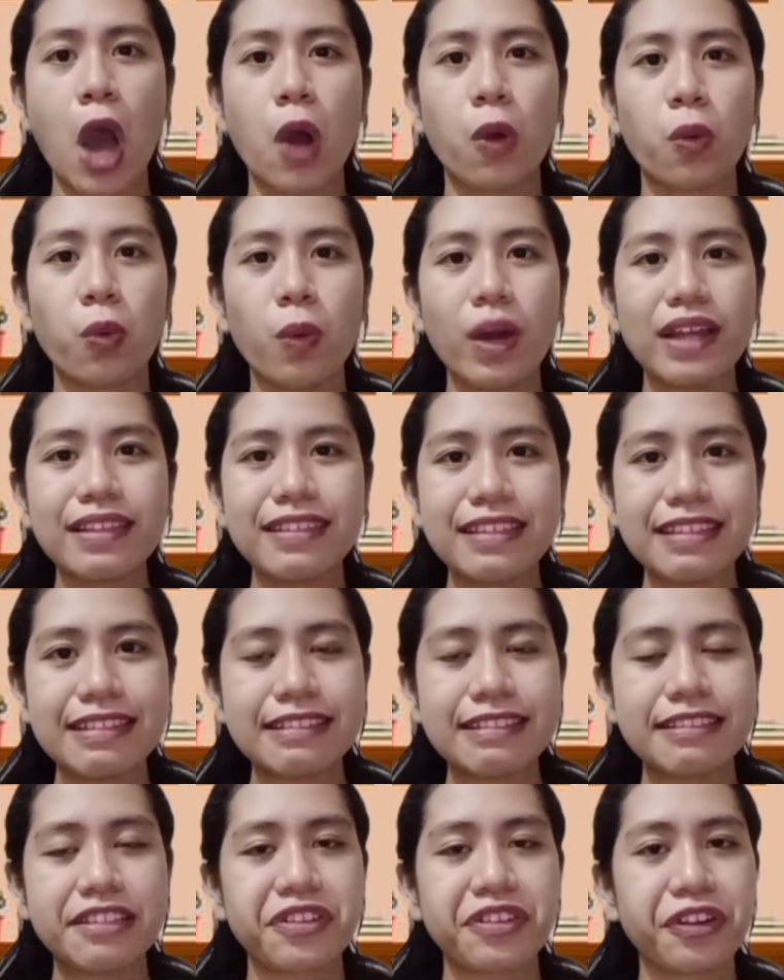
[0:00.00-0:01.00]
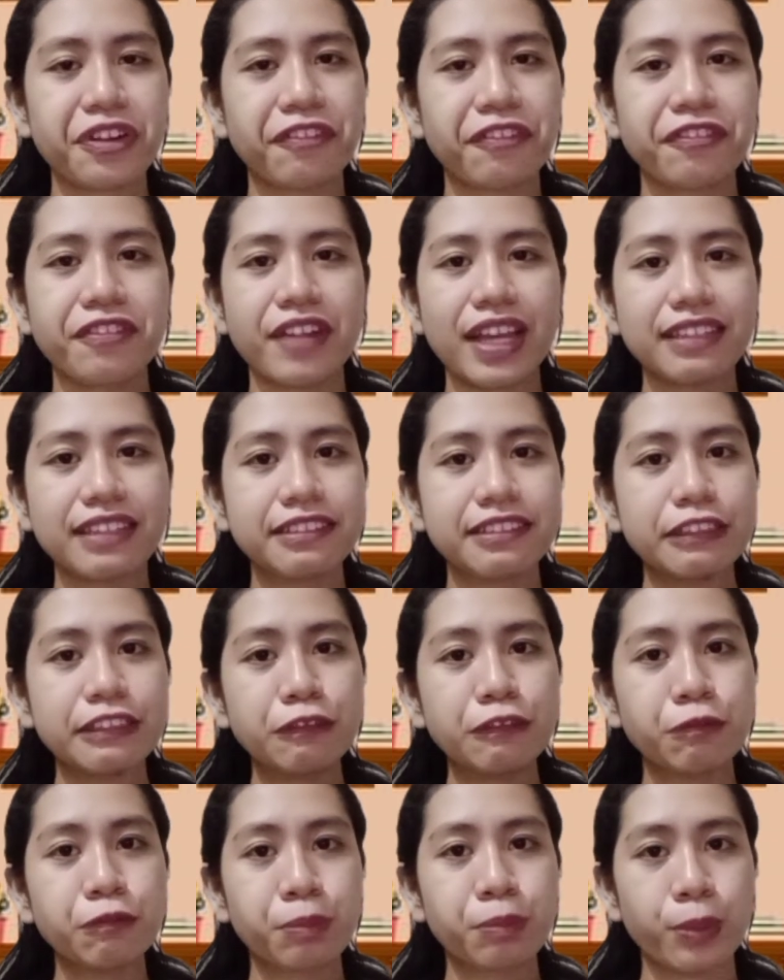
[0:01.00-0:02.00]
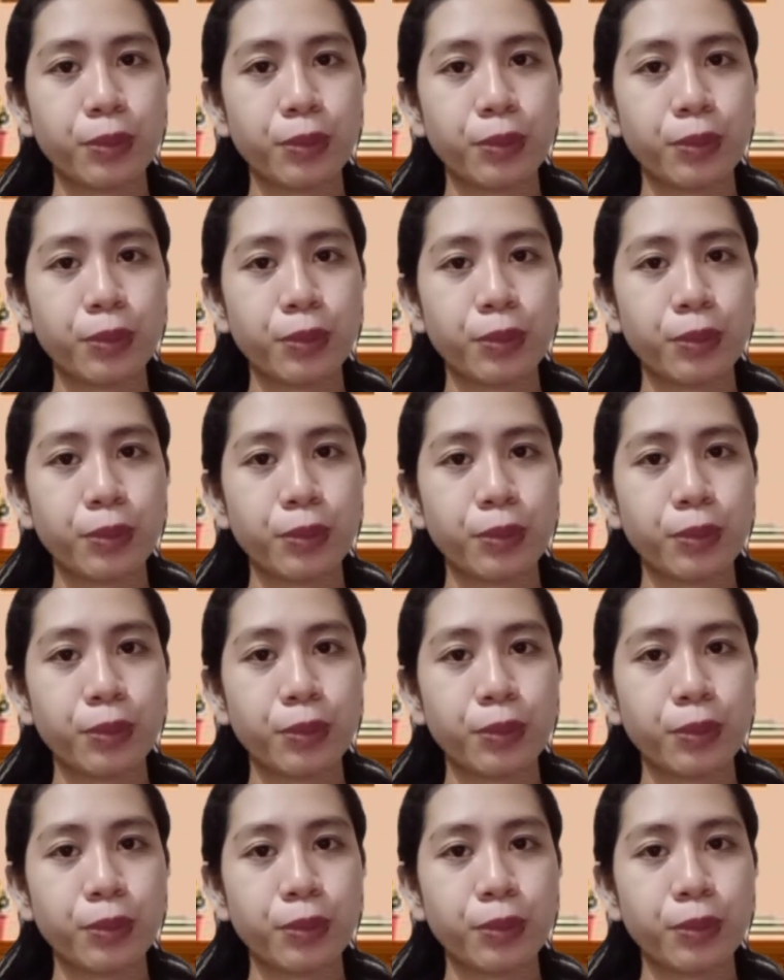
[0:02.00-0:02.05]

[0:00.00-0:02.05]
what is the reflexive